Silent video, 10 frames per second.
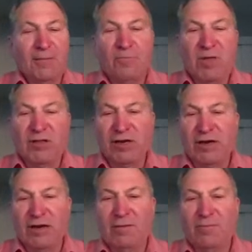million
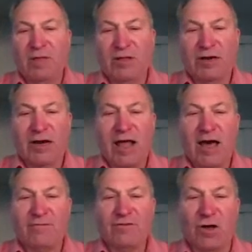and a
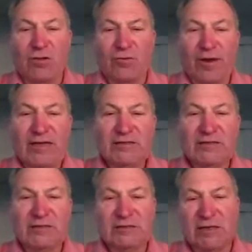half dollar
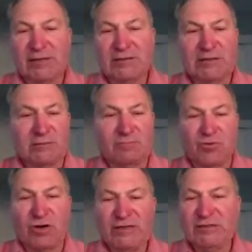raises at
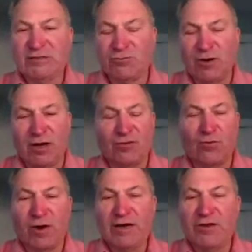prices around
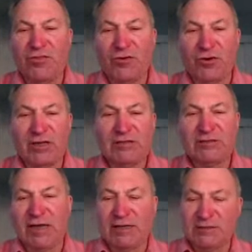20 to 30
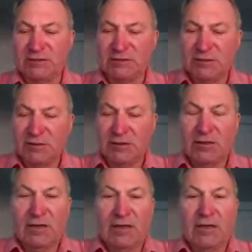cents.
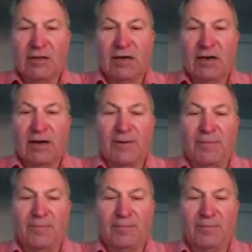Just